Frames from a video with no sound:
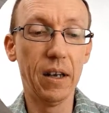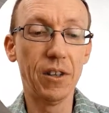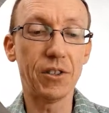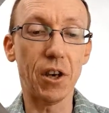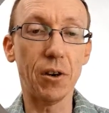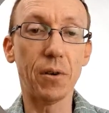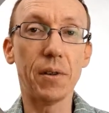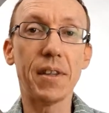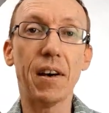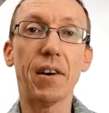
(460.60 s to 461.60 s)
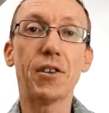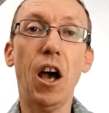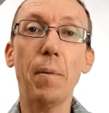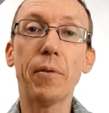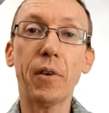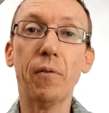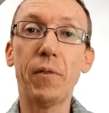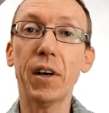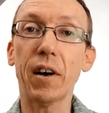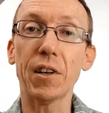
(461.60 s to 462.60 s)
So they're a type of
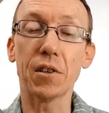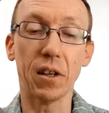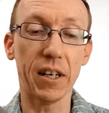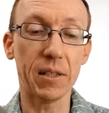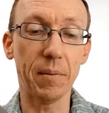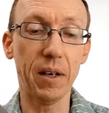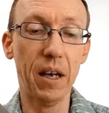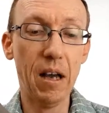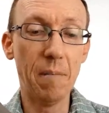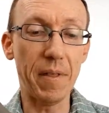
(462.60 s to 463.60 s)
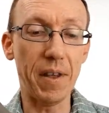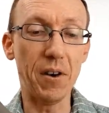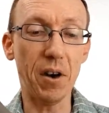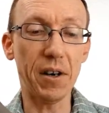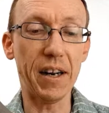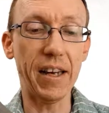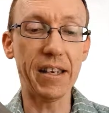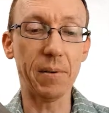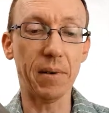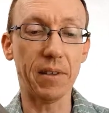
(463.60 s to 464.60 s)
configurational isomer, but they're not
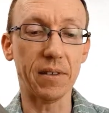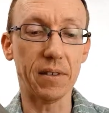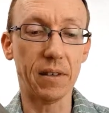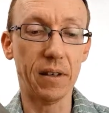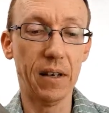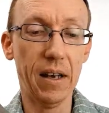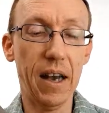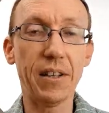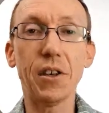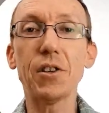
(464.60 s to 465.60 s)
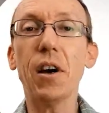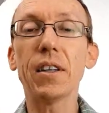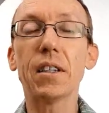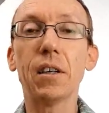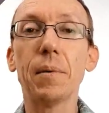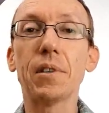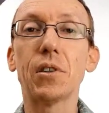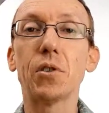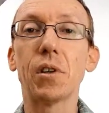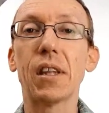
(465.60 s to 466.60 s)
enantiomers. And so diastereomers are
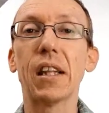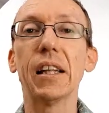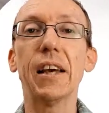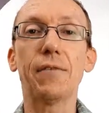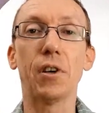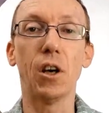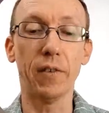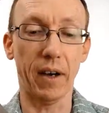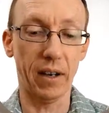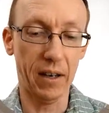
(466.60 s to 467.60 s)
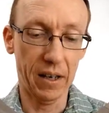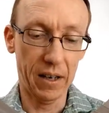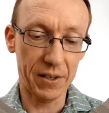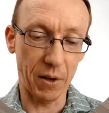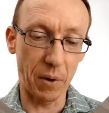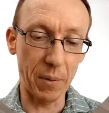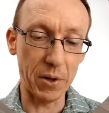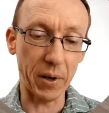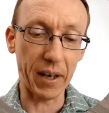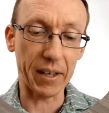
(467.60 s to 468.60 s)
sort of the leftover. So when we're
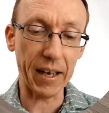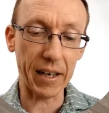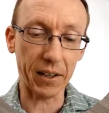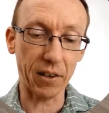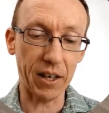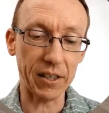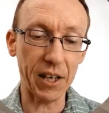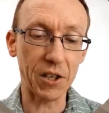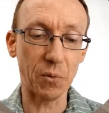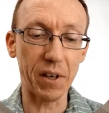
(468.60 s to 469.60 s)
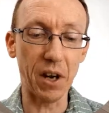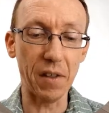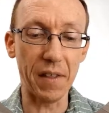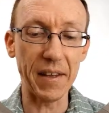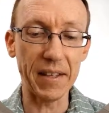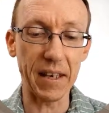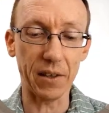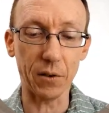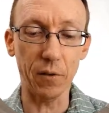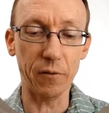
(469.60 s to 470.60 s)
doing our categorization, we know that these
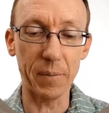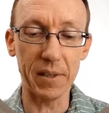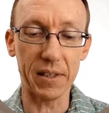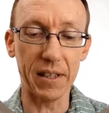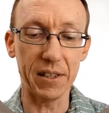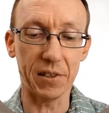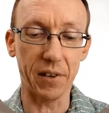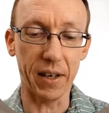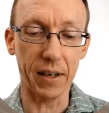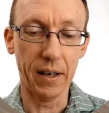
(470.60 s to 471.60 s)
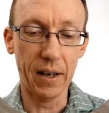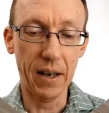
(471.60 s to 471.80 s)
aren't conformers, these three.